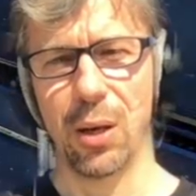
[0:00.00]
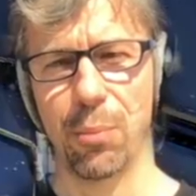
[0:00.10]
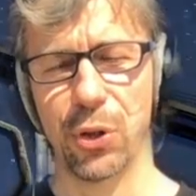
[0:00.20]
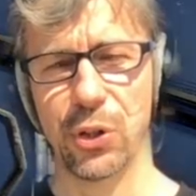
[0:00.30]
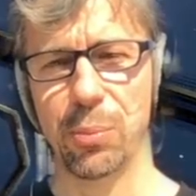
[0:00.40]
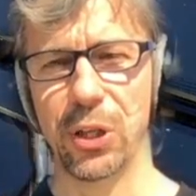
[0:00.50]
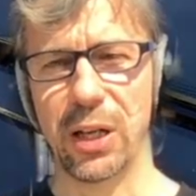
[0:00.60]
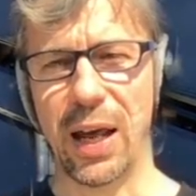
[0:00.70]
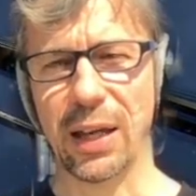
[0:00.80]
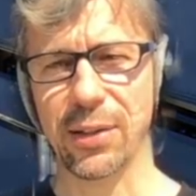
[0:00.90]
possible in
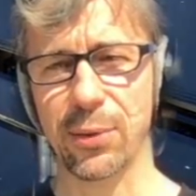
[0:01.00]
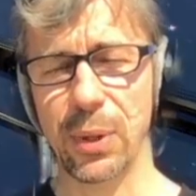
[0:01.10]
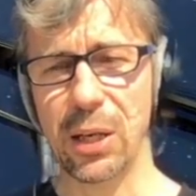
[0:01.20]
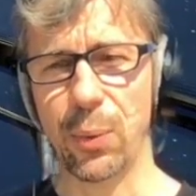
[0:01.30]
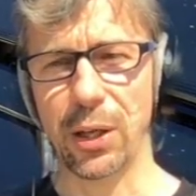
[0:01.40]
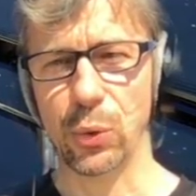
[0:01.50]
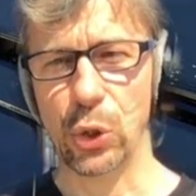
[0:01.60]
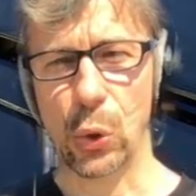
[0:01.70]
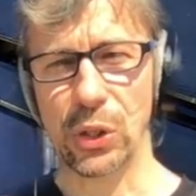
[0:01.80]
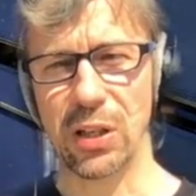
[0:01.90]
X3, where you
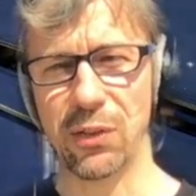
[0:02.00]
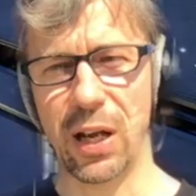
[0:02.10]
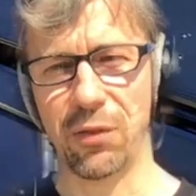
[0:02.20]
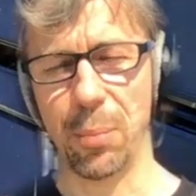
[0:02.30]
don't even have